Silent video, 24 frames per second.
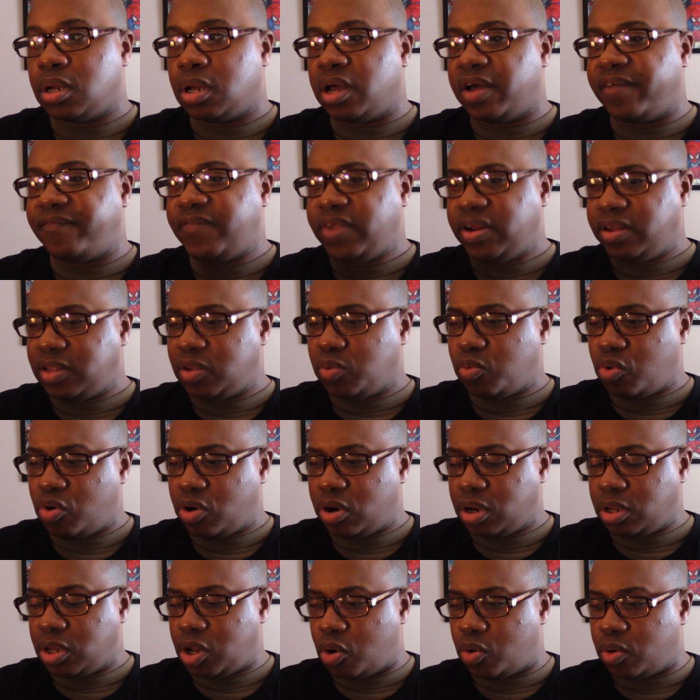Infinity
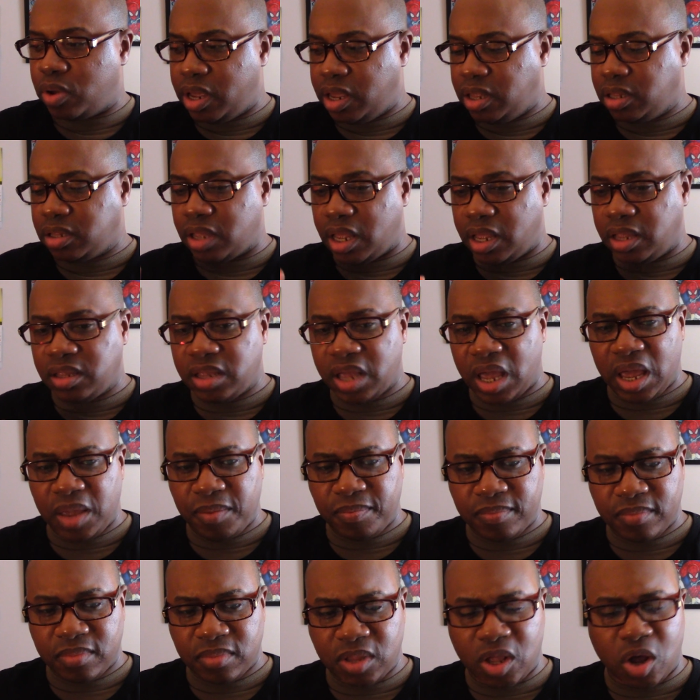War? No.
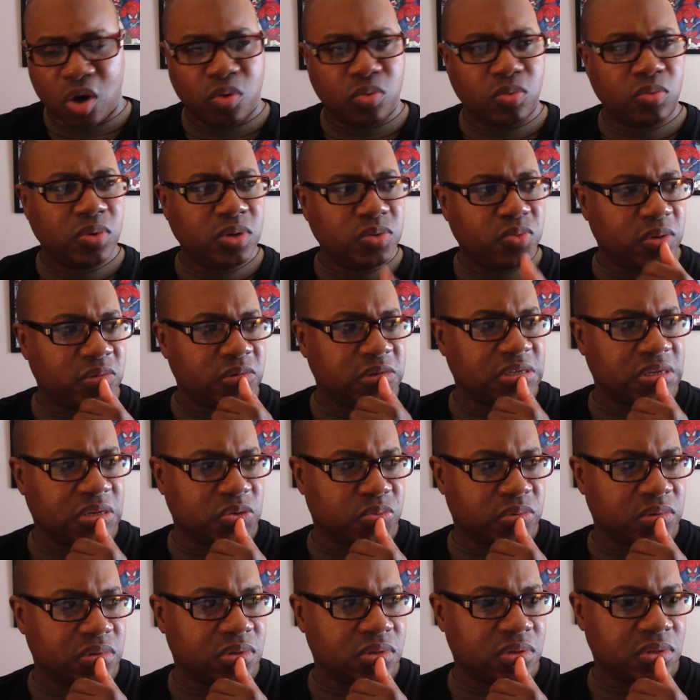Endgame? No. Which one was this
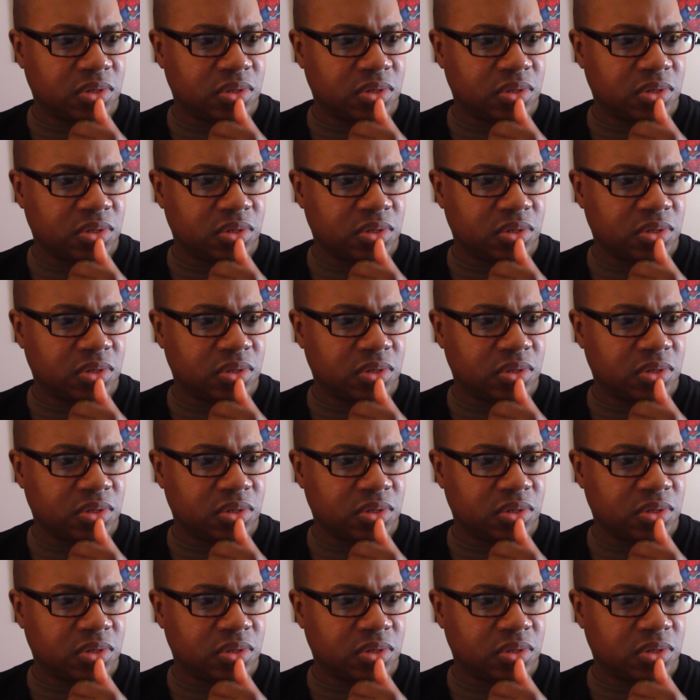one?